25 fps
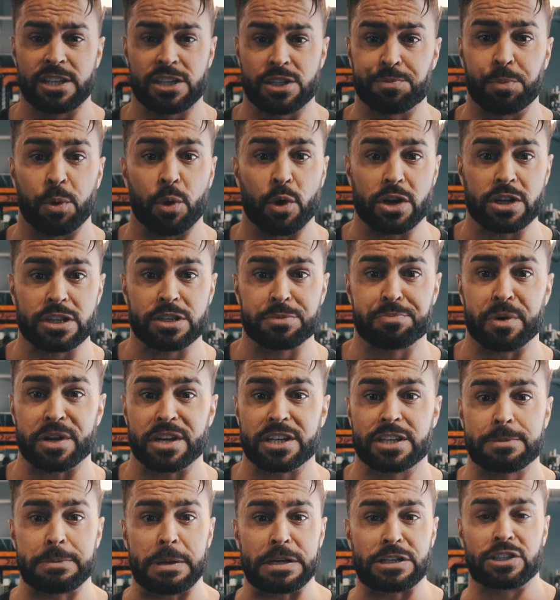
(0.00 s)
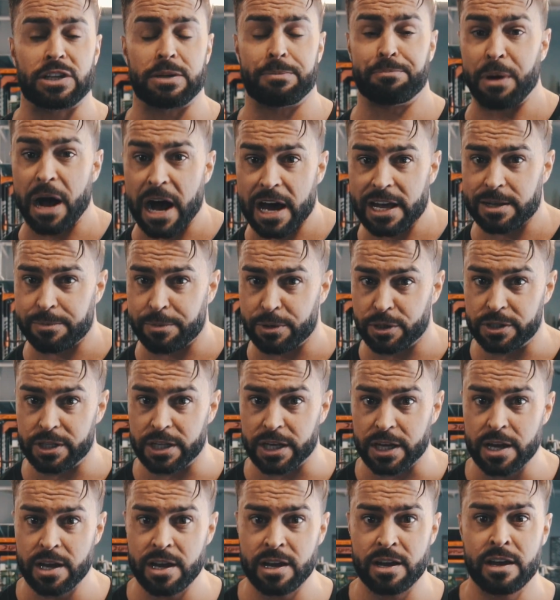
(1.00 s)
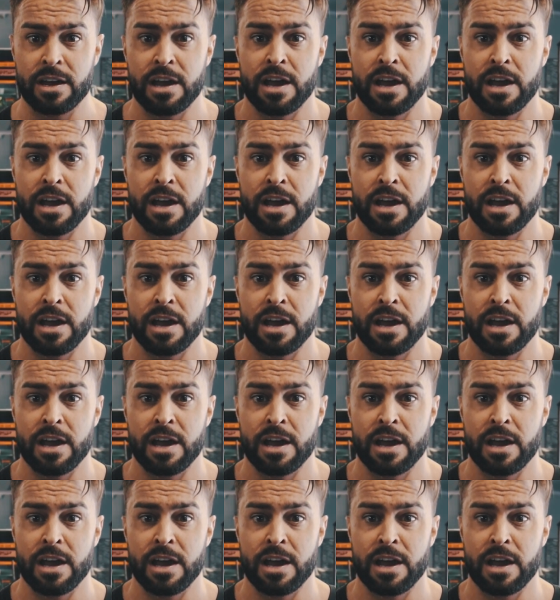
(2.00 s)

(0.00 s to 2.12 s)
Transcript: sports, but especially bodybuilding,